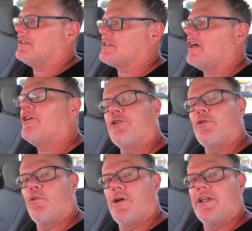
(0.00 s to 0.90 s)
It's
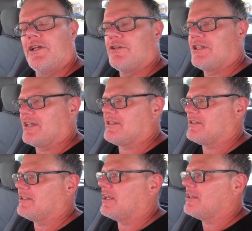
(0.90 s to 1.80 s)
101 here in
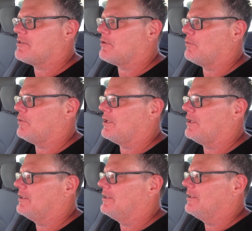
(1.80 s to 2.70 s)
Texas today, so
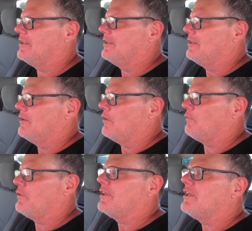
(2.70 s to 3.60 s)
uh,
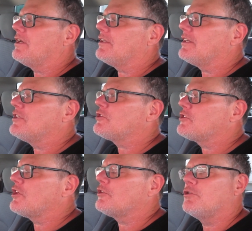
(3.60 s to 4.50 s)
hopefully uh, the
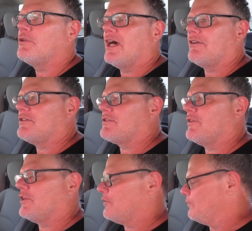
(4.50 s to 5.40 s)
engine's not too loud in this
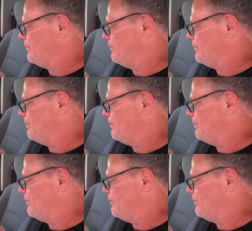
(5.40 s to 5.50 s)
video.